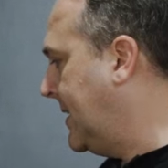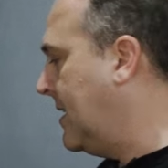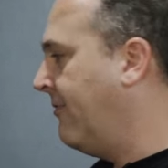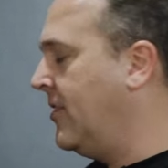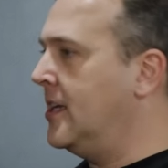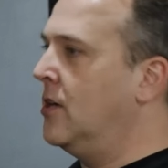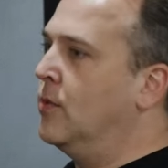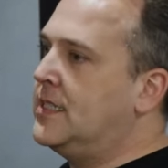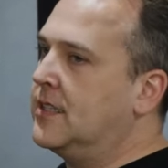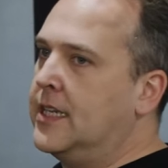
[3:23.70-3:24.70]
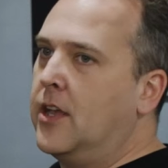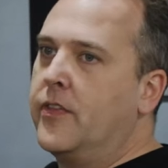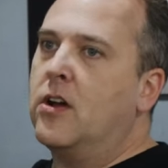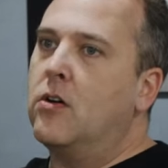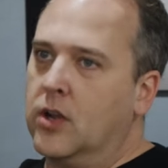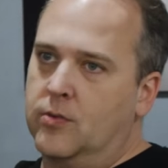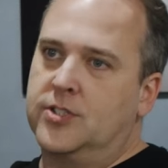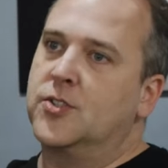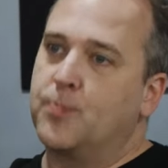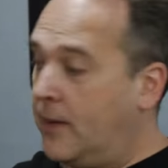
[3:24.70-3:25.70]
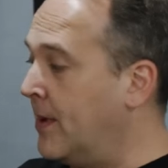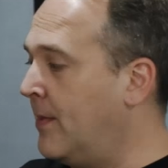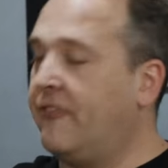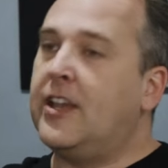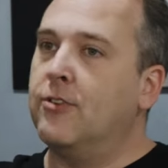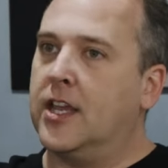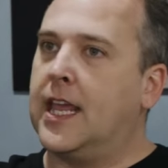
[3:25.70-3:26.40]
I did a video recently on the Holga, which is probably my favorite